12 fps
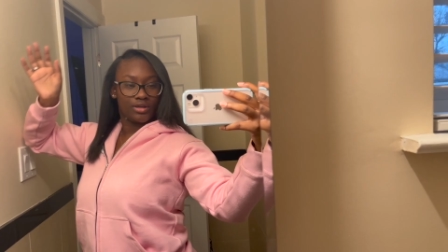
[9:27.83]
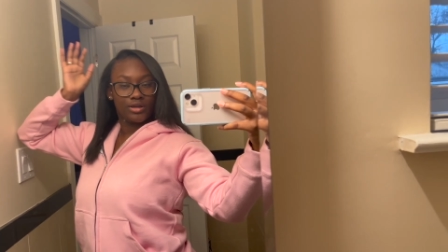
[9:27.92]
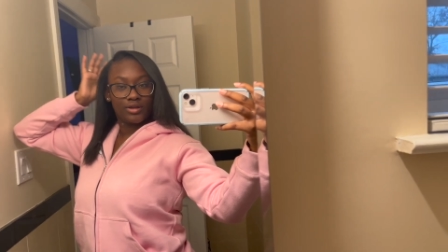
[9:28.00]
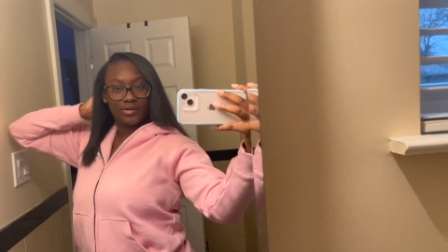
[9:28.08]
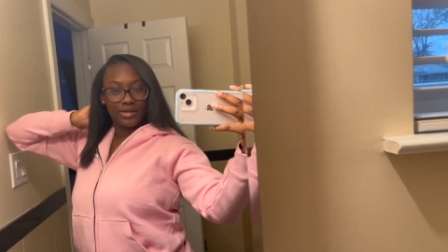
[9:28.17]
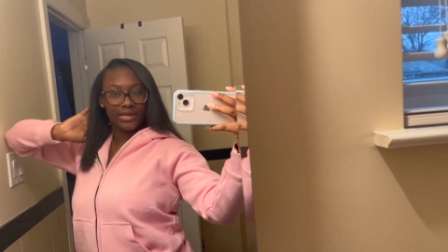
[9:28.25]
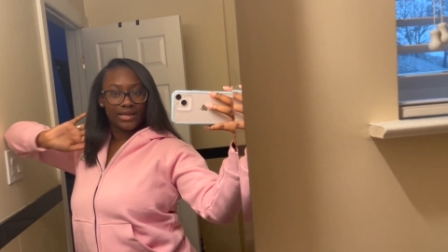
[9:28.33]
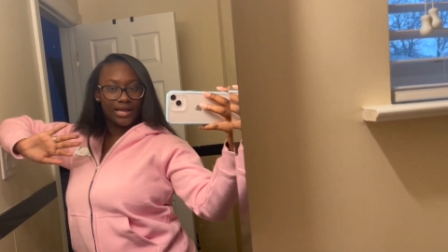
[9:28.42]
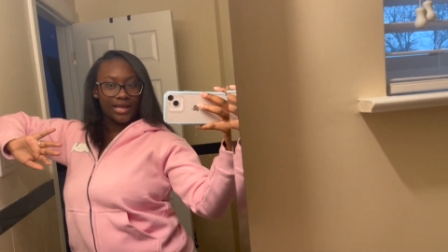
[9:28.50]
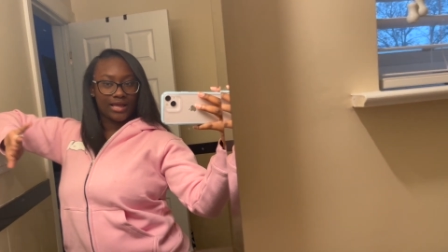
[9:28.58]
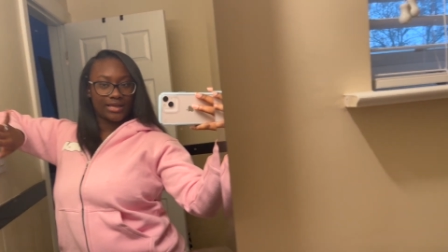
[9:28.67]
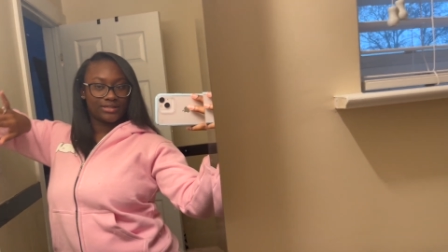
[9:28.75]
Okay
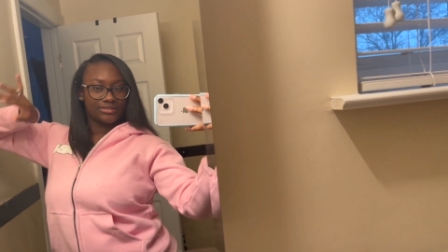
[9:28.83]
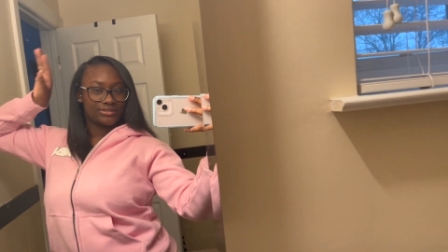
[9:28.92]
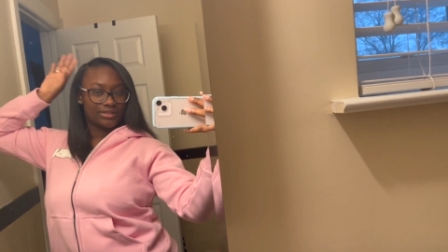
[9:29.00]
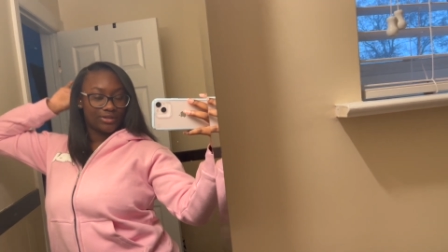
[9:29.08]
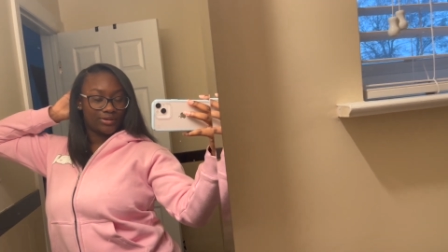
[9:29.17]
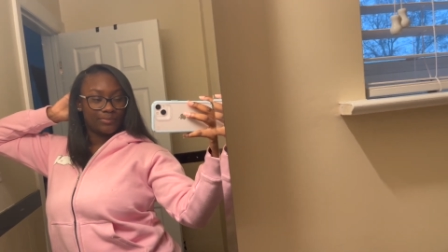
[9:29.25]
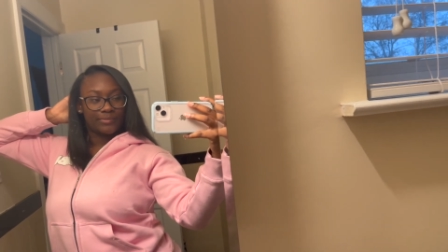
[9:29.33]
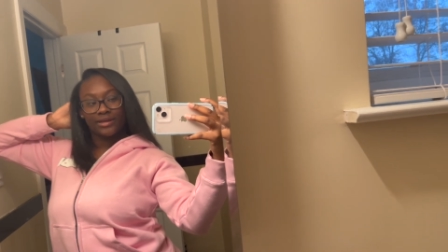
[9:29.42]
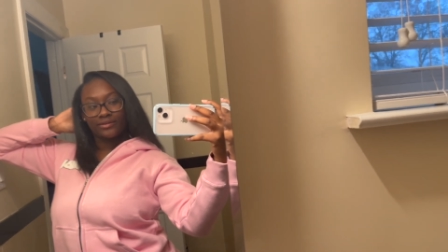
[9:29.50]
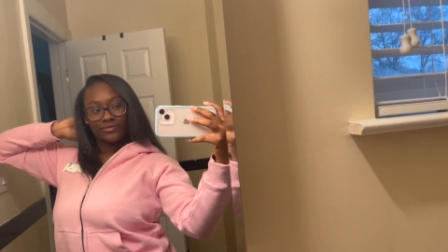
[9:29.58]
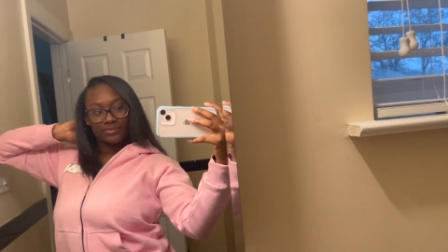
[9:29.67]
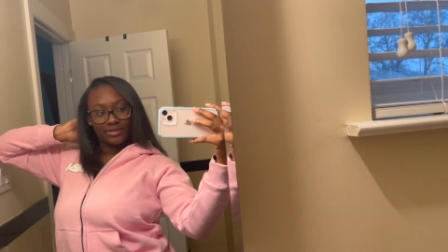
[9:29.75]
guys, so I'm
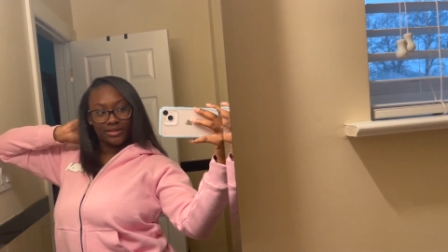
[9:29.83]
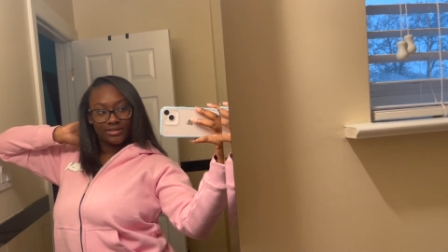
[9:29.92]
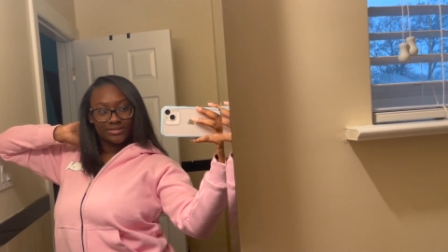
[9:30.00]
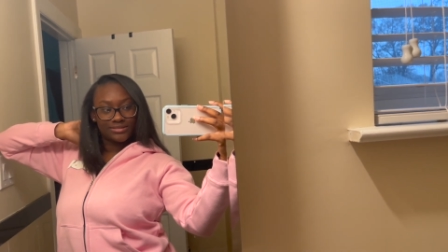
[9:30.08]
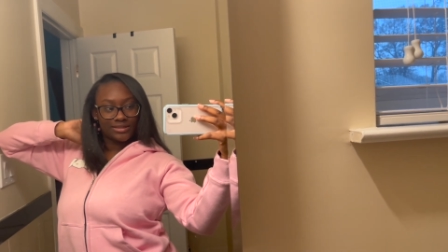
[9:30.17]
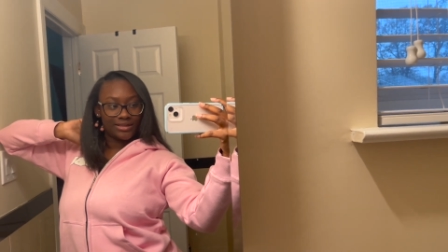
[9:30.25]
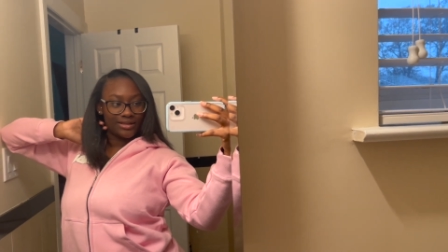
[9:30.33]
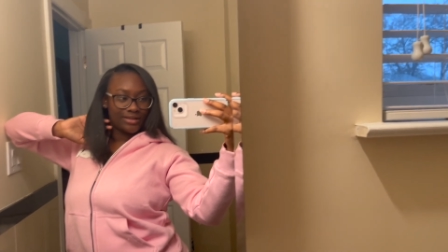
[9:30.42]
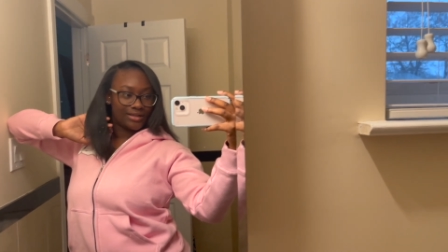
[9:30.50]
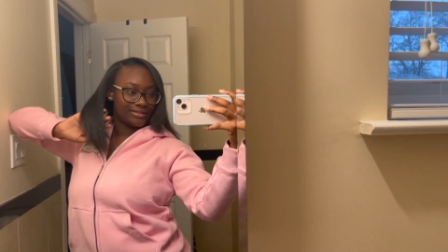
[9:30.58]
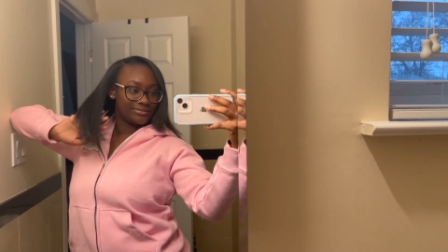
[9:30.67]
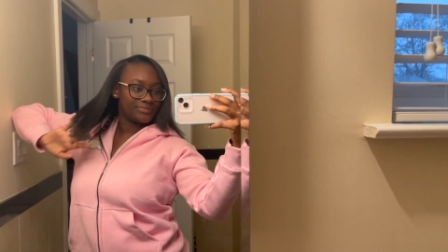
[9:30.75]
back from the hair
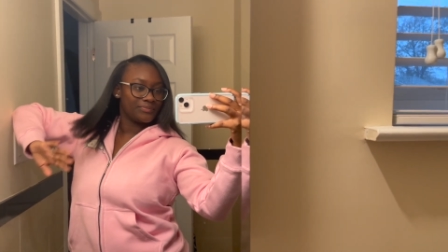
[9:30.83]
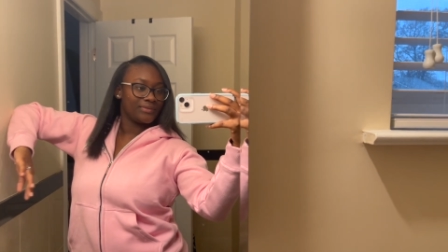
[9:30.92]
salon